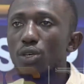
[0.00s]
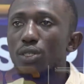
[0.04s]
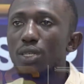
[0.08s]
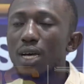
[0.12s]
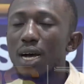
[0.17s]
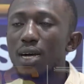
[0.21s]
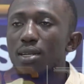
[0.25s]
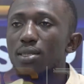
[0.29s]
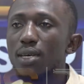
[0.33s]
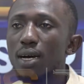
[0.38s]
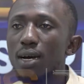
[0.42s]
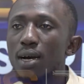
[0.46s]

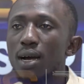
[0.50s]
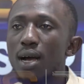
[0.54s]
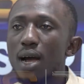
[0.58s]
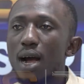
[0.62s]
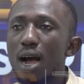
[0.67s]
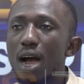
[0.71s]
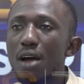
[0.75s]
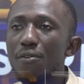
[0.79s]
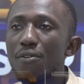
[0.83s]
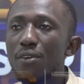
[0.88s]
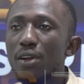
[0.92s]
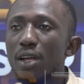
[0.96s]
that
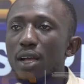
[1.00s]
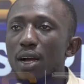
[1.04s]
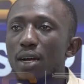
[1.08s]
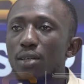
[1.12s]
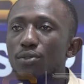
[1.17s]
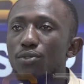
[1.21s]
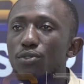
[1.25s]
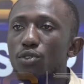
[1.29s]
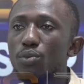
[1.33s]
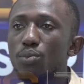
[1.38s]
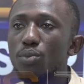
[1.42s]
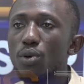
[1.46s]
African
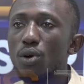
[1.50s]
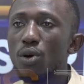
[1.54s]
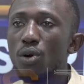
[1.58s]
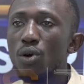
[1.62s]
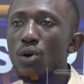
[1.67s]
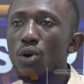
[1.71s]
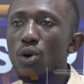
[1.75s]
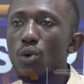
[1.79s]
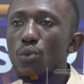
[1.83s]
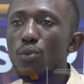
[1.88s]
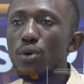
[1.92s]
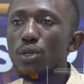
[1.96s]
football
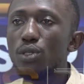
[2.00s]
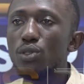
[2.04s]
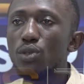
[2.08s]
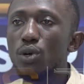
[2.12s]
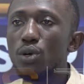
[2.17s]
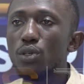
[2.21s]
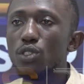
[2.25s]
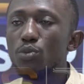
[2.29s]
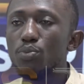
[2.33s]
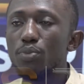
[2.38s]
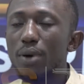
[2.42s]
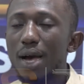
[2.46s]

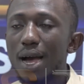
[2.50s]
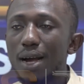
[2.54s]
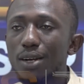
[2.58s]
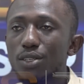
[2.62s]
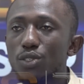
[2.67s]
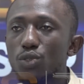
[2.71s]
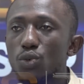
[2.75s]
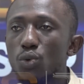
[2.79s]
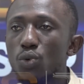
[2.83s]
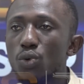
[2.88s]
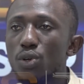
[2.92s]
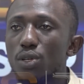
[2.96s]
returns back
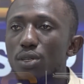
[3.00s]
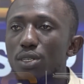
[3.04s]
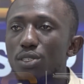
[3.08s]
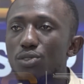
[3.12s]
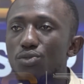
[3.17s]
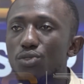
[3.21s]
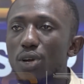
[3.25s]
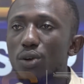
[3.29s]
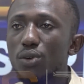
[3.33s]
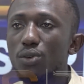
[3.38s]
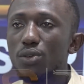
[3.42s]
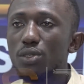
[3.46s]
to its
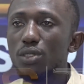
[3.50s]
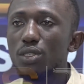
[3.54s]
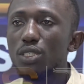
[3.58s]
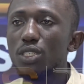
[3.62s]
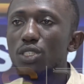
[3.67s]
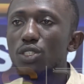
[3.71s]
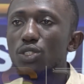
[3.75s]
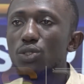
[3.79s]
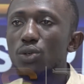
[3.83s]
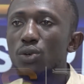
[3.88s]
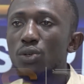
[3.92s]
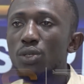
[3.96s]

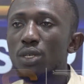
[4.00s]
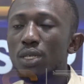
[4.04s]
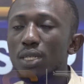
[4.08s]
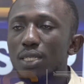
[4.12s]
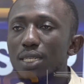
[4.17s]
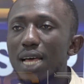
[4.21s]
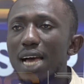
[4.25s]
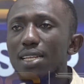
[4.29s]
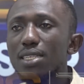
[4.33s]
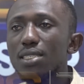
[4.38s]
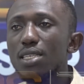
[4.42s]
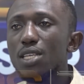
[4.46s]
recognition.
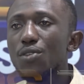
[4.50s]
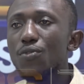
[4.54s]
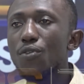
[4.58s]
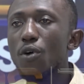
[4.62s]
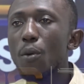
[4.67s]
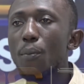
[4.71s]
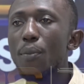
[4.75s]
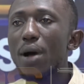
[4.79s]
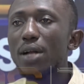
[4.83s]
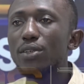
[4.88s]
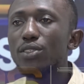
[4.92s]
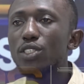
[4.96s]
That is it for
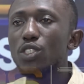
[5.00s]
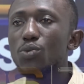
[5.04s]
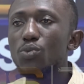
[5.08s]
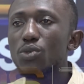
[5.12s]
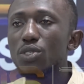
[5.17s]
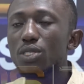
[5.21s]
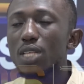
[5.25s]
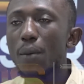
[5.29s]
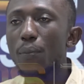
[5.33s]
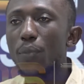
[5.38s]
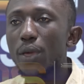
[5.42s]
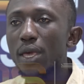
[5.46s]
Patrice
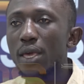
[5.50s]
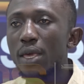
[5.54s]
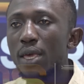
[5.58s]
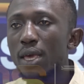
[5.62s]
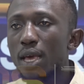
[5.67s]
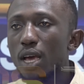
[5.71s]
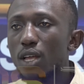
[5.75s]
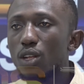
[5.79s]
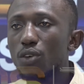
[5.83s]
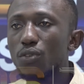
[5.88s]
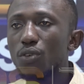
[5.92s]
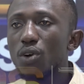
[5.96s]
Mosape.
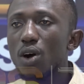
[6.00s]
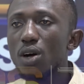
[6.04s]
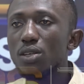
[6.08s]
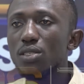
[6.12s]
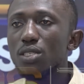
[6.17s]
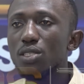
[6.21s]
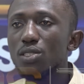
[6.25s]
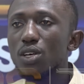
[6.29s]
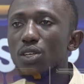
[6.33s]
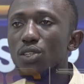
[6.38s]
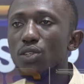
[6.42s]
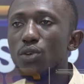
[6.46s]
And of course,
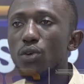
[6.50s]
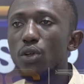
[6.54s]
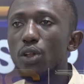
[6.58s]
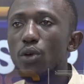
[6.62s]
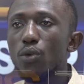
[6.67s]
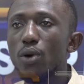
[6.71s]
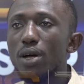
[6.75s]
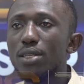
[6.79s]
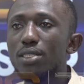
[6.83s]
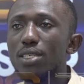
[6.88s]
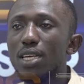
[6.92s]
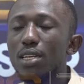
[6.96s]
he's not the only
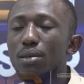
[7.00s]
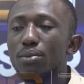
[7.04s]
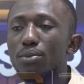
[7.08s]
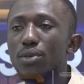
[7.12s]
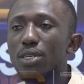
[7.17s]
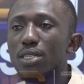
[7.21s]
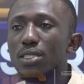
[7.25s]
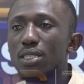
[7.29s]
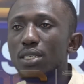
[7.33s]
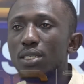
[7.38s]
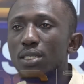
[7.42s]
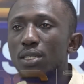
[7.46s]
one
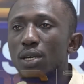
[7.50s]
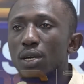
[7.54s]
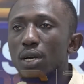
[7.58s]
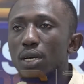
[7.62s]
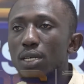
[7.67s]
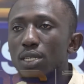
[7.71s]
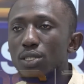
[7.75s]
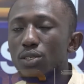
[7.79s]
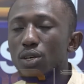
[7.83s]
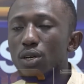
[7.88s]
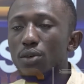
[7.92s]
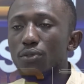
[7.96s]
celebrating.
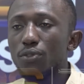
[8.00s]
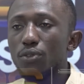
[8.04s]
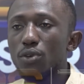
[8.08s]
He's of